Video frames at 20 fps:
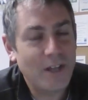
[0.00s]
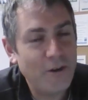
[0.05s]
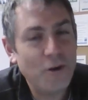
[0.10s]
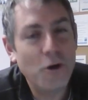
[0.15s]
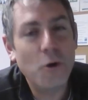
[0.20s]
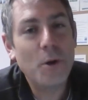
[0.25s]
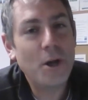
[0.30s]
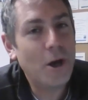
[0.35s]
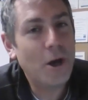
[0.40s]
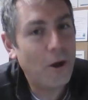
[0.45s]
I
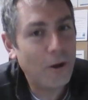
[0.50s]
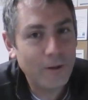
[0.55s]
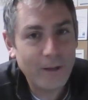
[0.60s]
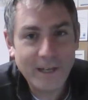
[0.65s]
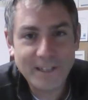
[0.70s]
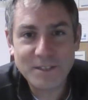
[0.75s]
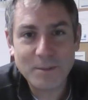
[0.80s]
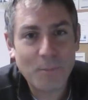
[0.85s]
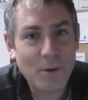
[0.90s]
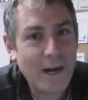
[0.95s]
know we all
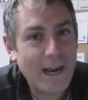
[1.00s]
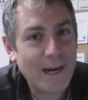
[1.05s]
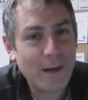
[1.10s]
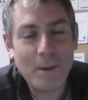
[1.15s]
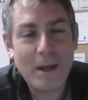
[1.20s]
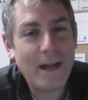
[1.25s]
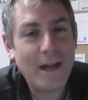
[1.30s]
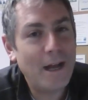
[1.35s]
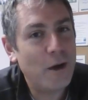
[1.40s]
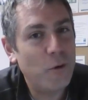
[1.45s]
like to brag
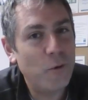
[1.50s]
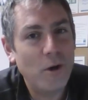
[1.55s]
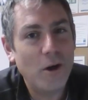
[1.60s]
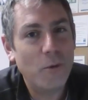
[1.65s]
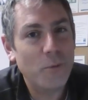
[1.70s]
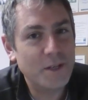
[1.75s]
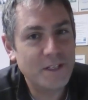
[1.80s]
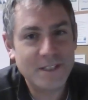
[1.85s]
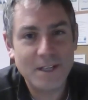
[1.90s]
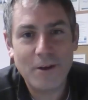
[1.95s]
about how
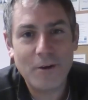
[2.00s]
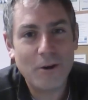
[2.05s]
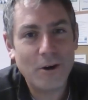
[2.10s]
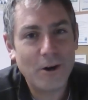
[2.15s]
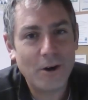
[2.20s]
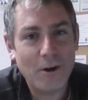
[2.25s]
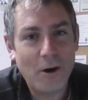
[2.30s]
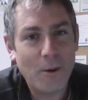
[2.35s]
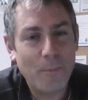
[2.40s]
well we sell our,